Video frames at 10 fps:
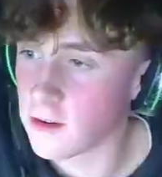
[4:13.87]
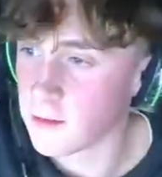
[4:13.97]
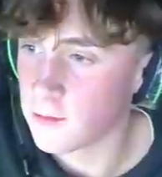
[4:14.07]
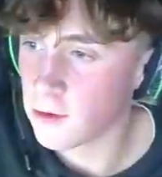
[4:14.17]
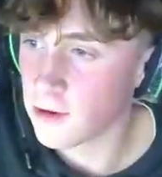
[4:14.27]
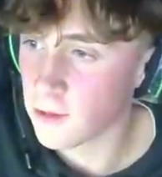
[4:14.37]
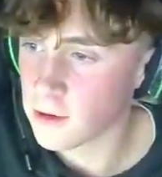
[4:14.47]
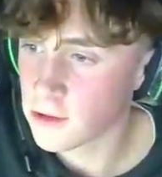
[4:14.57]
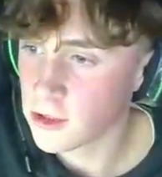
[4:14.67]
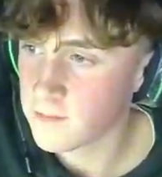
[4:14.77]
Pretty
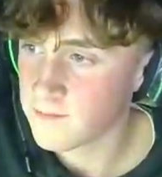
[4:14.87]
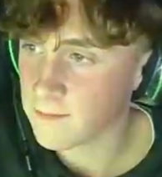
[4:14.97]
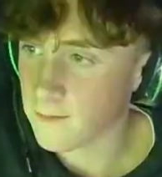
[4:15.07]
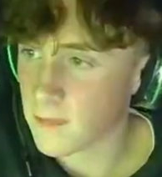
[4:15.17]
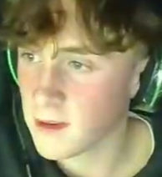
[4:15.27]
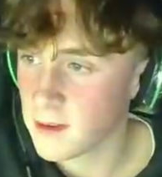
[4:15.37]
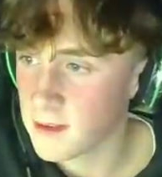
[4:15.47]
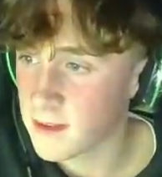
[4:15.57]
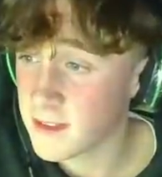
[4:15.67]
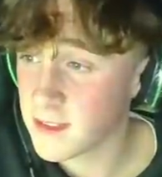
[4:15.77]
much.
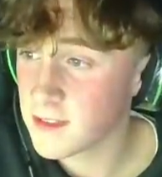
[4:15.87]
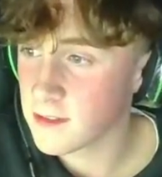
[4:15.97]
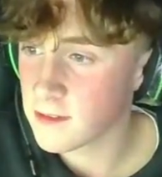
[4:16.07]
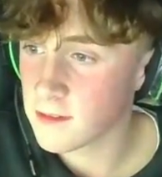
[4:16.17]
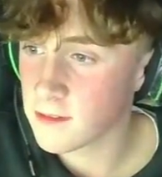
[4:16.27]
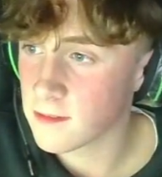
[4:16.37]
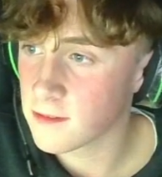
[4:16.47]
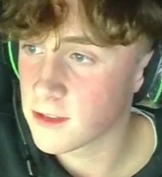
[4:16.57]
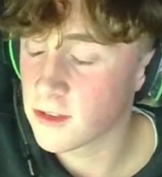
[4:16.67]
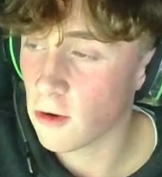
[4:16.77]
This is
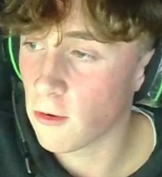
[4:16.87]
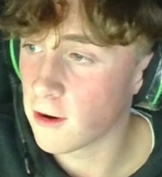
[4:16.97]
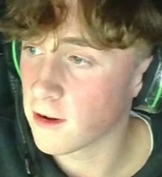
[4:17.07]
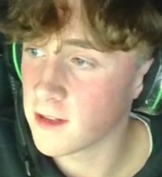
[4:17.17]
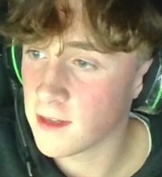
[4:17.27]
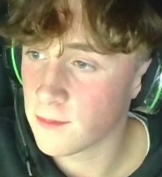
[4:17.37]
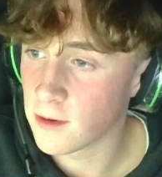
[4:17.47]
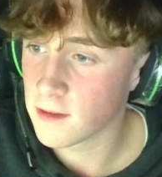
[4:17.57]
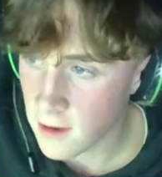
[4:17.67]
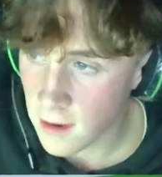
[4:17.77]
so ugly,
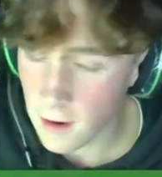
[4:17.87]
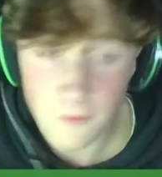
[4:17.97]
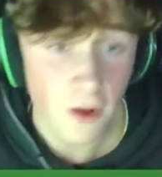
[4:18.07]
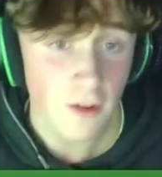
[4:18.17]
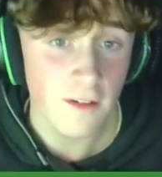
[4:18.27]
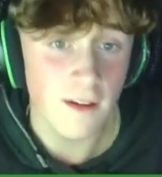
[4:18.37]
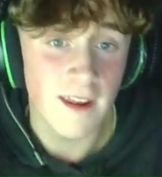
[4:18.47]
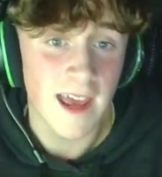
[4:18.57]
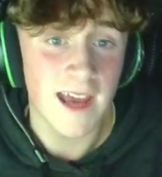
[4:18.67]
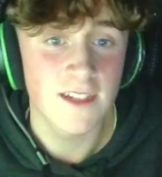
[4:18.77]
but I've done an
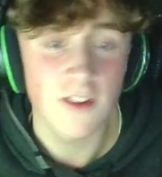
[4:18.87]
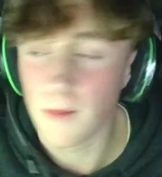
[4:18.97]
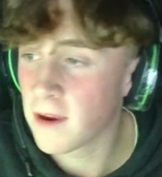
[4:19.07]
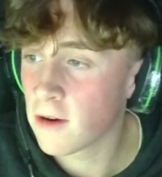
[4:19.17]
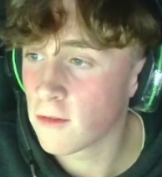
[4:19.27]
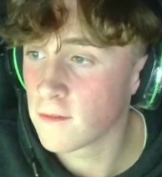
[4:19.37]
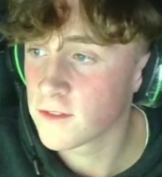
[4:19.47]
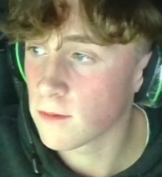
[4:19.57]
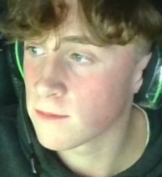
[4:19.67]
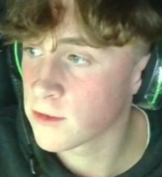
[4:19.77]
airtime hill of
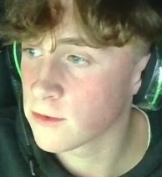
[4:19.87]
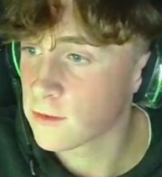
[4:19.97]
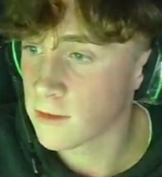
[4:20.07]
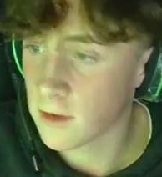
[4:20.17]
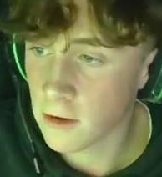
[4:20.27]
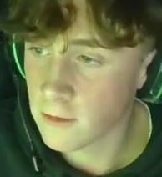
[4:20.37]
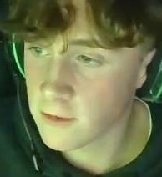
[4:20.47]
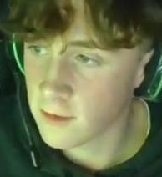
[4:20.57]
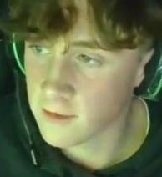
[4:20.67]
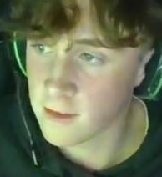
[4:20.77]
some sort. I know it
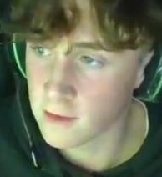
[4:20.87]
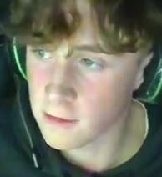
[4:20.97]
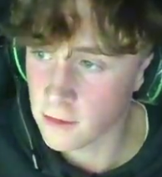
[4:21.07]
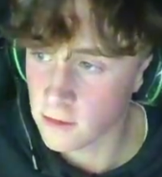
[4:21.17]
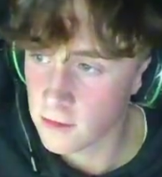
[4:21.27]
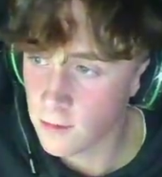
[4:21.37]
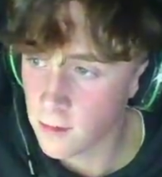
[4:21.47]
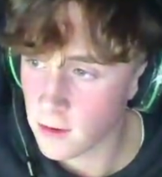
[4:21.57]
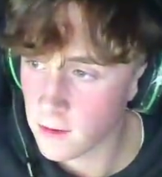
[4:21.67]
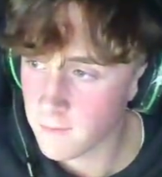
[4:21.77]
doesn't look good,
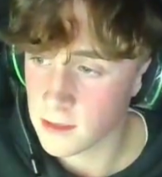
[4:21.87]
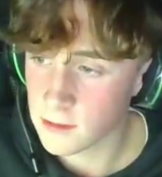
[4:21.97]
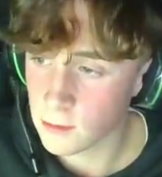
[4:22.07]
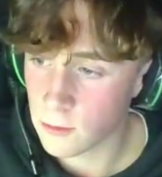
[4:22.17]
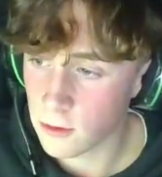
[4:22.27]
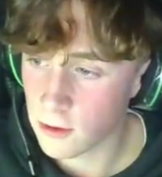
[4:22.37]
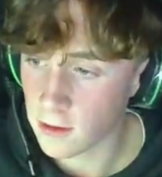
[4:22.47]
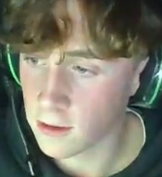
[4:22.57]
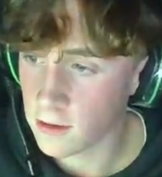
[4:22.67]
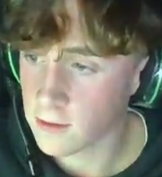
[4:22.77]
but it's what I
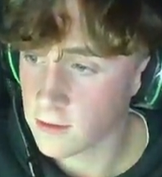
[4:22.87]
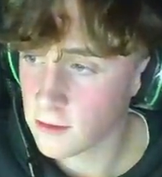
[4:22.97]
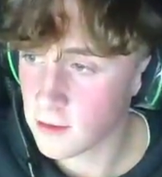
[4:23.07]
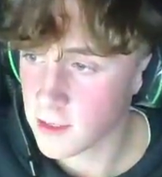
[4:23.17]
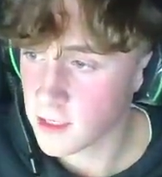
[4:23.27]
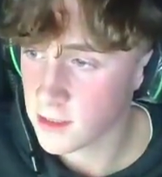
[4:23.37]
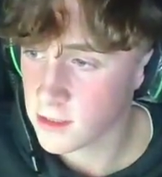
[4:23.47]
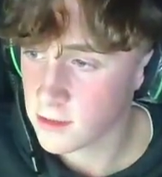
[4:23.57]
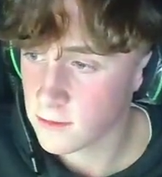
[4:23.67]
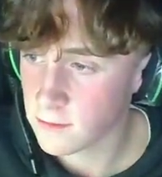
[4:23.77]
can do, I
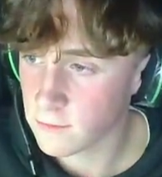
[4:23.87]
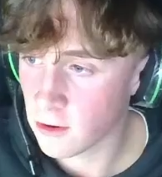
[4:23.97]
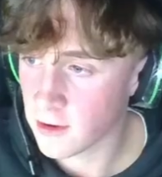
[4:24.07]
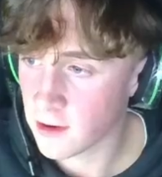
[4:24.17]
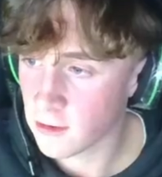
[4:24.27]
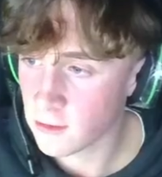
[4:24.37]
guess, right now.